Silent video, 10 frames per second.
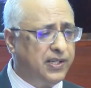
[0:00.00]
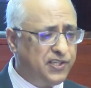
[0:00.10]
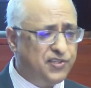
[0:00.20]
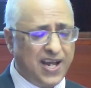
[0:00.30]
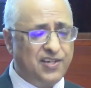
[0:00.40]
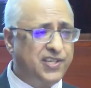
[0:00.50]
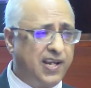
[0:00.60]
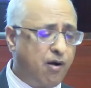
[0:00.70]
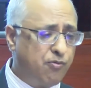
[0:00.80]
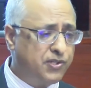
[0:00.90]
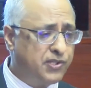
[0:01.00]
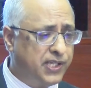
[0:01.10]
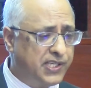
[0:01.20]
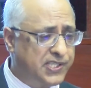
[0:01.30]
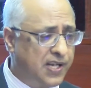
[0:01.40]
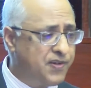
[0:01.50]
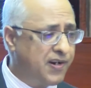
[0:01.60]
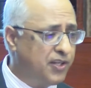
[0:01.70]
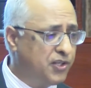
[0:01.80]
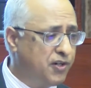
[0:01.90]
stands around
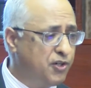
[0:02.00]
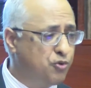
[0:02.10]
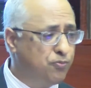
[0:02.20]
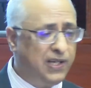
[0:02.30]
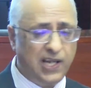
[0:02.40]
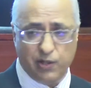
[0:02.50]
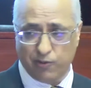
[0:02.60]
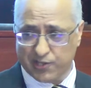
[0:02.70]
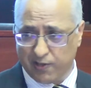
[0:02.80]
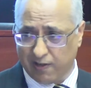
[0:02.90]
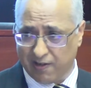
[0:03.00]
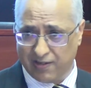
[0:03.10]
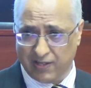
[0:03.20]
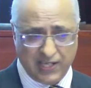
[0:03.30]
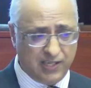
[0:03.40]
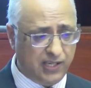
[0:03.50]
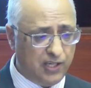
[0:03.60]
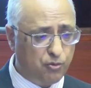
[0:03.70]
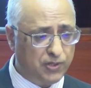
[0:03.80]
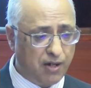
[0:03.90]
632 billion US dollar
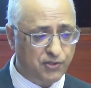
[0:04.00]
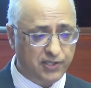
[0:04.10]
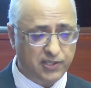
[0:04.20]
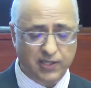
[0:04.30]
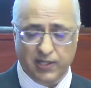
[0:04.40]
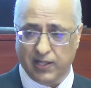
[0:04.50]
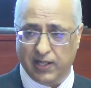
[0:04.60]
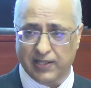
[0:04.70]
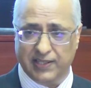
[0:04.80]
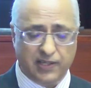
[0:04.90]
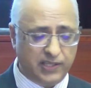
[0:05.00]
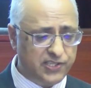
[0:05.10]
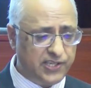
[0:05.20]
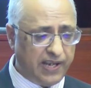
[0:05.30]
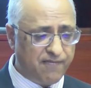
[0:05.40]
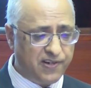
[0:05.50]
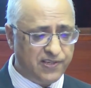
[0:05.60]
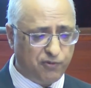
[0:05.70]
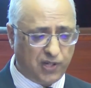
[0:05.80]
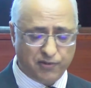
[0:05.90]
in 2000, and this is the average
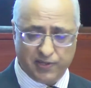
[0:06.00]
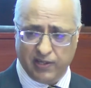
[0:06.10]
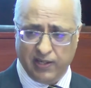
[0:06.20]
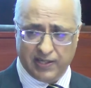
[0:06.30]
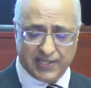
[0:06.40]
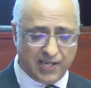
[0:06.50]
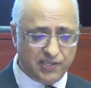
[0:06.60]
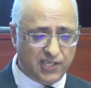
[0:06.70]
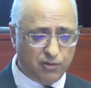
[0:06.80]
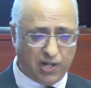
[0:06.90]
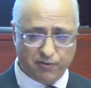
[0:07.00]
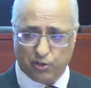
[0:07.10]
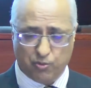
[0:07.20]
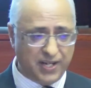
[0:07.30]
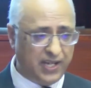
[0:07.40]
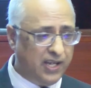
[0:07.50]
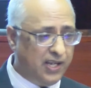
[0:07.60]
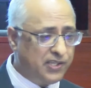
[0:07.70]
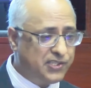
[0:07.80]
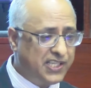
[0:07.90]
of 2019 2020.
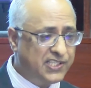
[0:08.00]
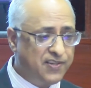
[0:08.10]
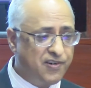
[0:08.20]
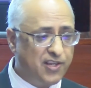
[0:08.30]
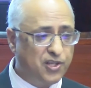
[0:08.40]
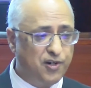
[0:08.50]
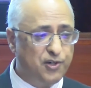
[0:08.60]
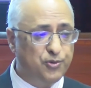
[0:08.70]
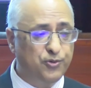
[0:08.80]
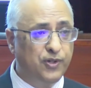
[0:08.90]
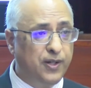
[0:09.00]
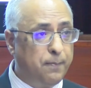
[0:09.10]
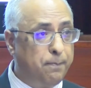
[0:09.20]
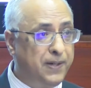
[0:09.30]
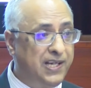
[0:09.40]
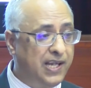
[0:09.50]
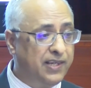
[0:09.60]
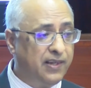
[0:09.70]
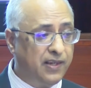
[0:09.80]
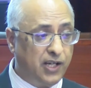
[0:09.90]
632
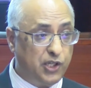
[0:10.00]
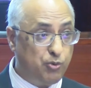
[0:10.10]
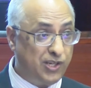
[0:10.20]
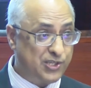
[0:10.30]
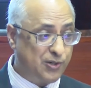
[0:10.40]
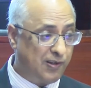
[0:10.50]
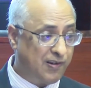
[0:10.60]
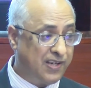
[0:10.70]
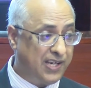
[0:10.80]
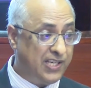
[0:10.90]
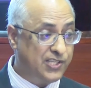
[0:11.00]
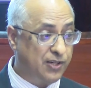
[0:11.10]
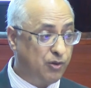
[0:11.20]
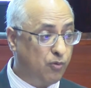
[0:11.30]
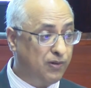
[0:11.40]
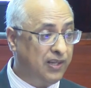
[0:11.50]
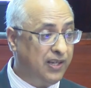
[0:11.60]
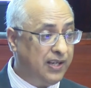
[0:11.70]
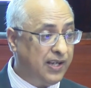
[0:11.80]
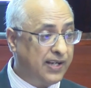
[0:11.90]
billion US dollar is a global
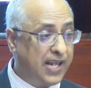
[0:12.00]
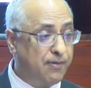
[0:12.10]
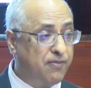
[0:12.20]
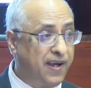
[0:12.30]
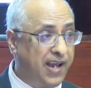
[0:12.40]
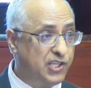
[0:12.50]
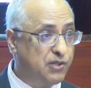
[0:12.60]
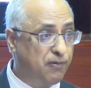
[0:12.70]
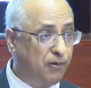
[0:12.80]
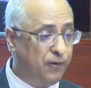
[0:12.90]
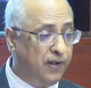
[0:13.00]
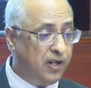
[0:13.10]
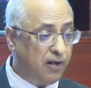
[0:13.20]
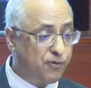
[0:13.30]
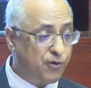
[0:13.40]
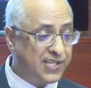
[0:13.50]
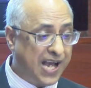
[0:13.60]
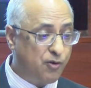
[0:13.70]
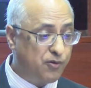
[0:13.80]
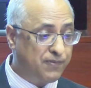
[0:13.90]
climate finance flow. Of course,
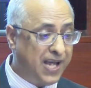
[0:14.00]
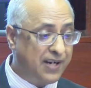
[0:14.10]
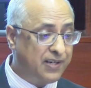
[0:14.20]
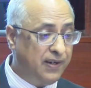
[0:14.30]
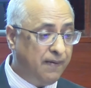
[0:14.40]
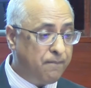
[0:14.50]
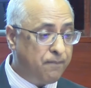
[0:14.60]
out of that,